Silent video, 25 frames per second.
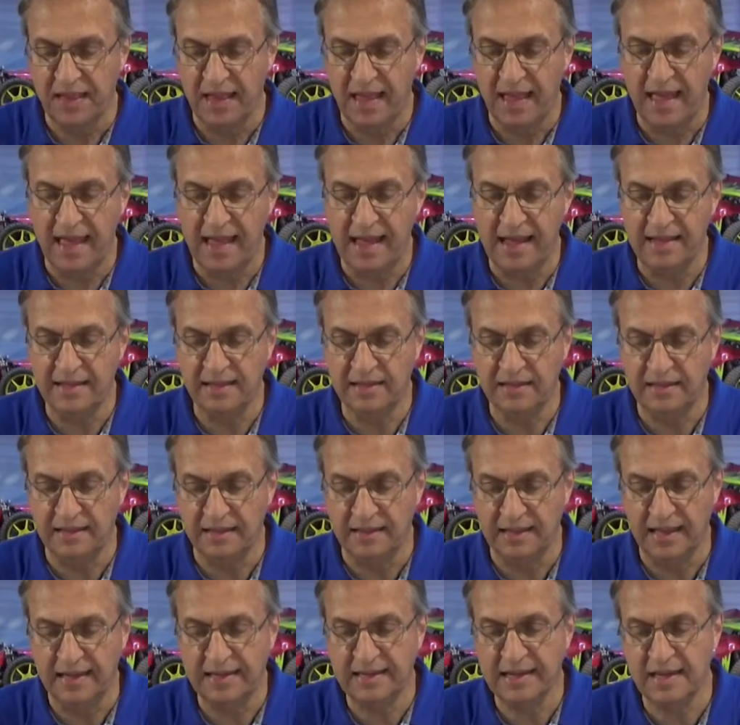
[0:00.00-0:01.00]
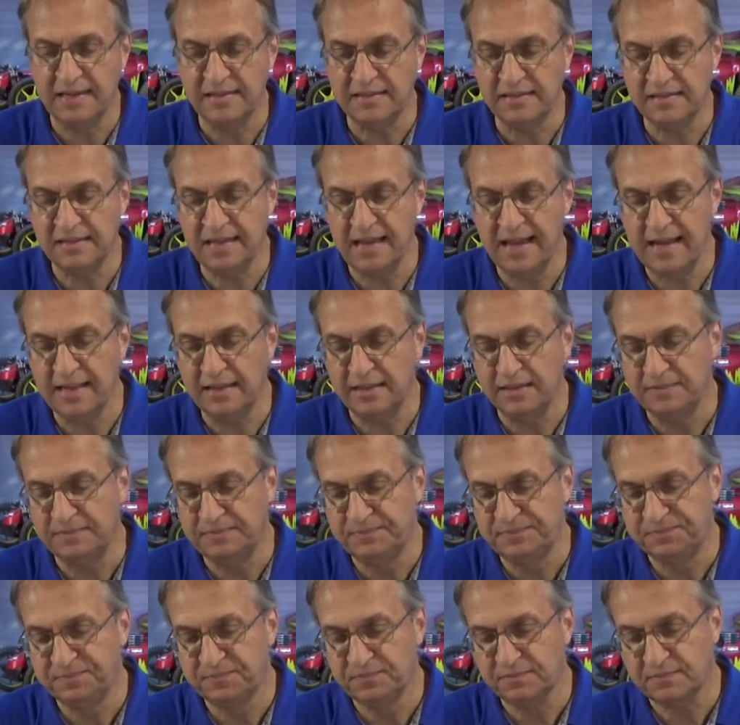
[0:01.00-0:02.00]
And like I said,
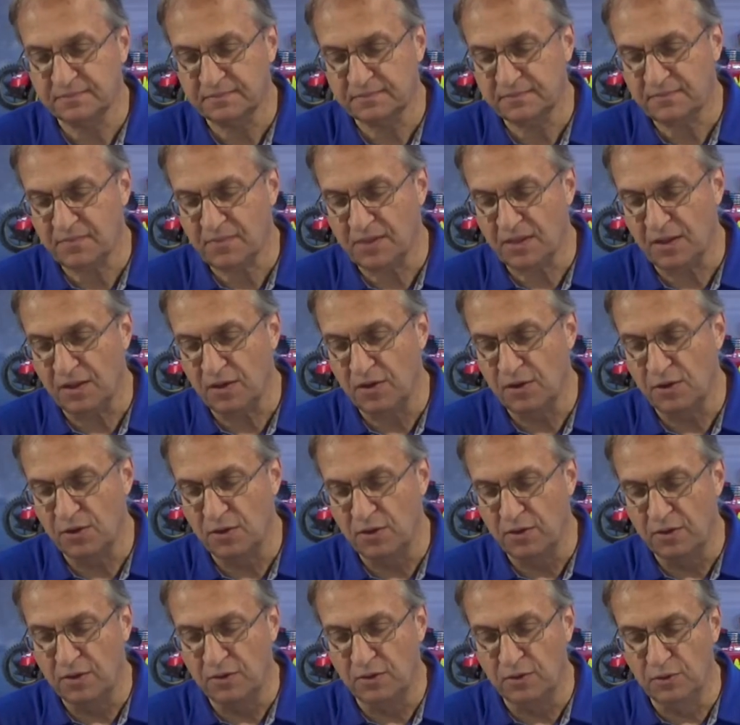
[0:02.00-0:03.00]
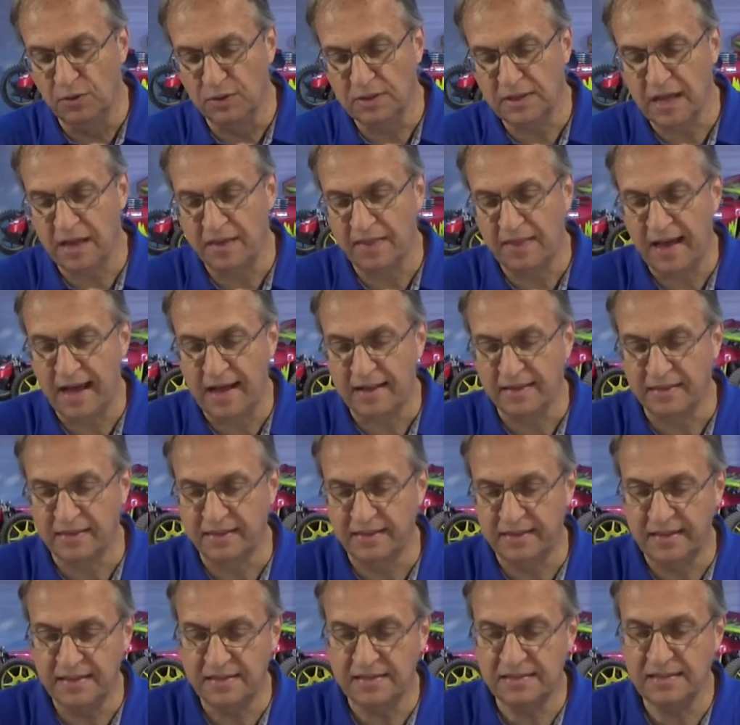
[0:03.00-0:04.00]
look at that.
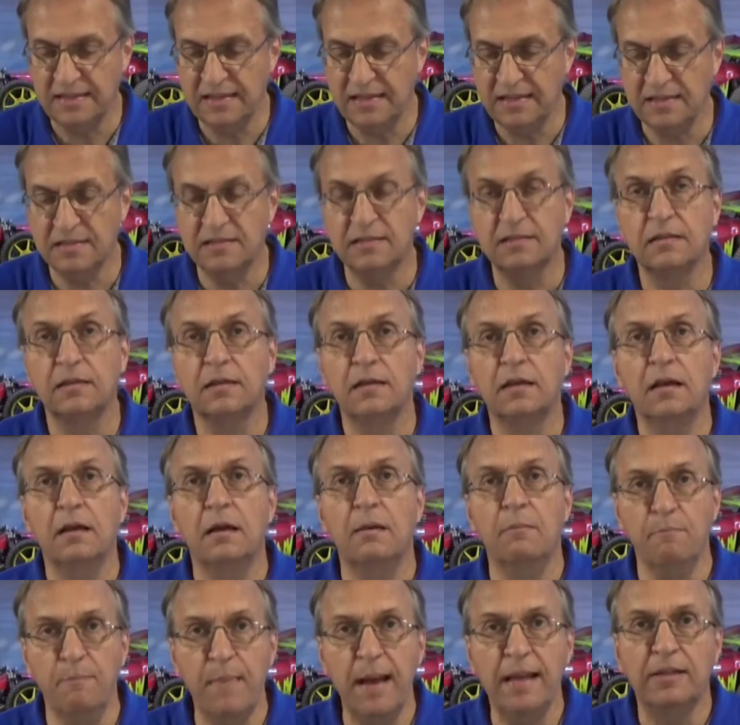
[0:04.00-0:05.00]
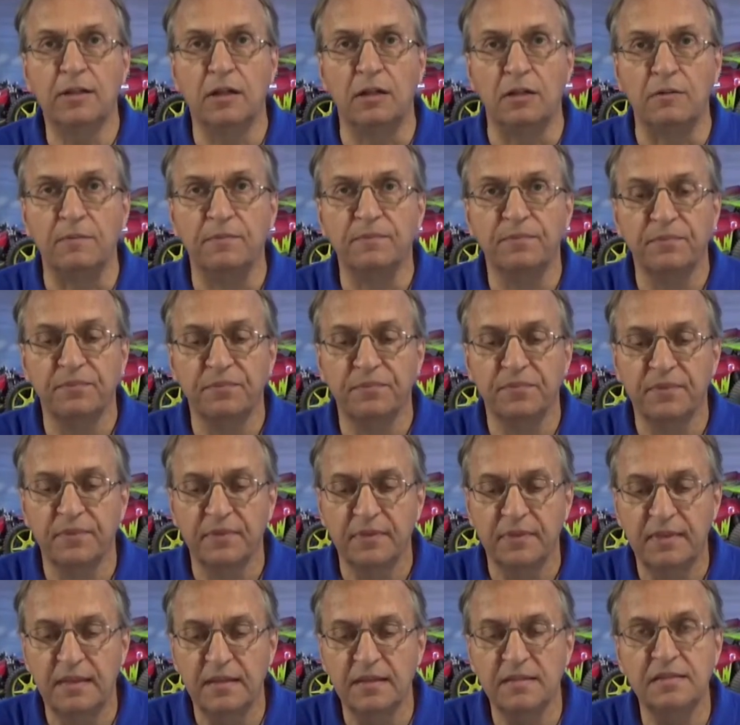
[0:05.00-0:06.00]
This is metal.
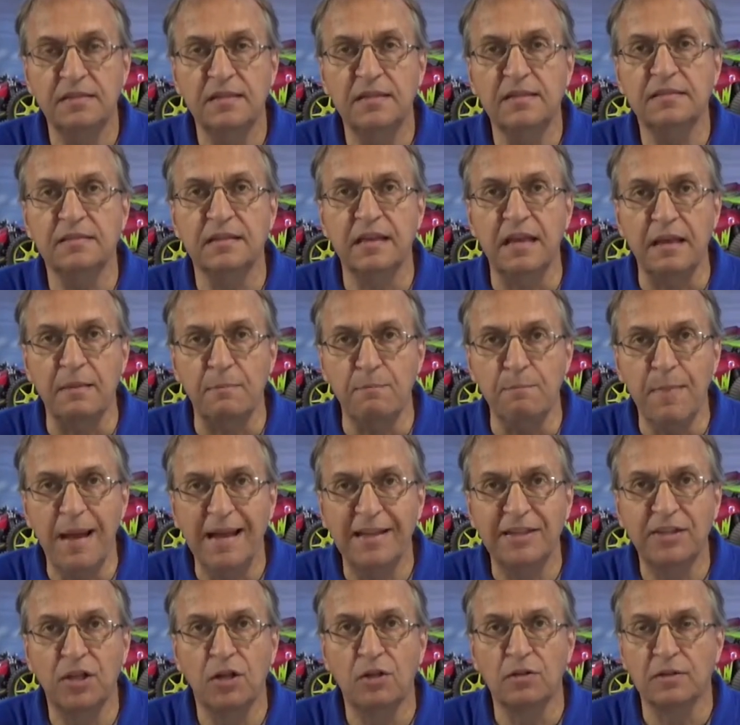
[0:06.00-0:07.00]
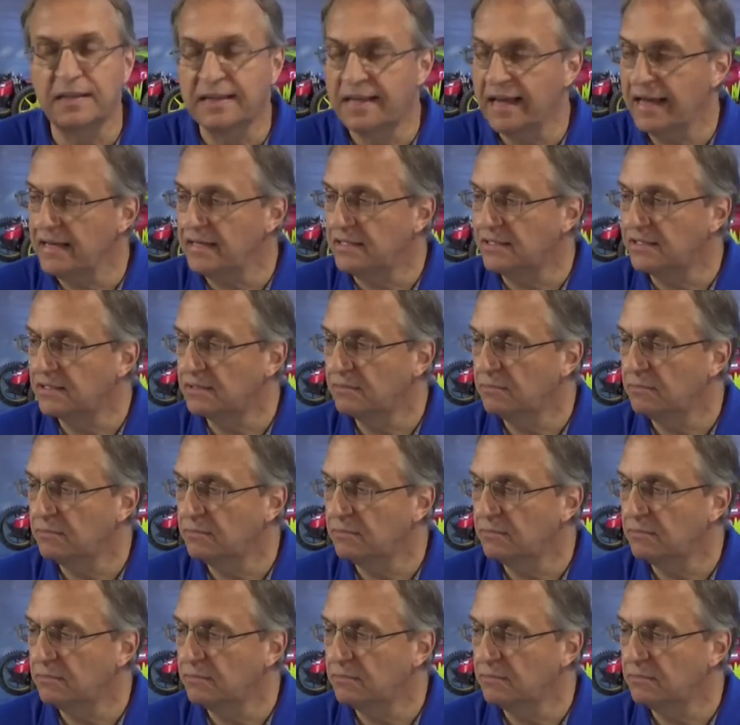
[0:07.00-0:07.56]
This is a metal case.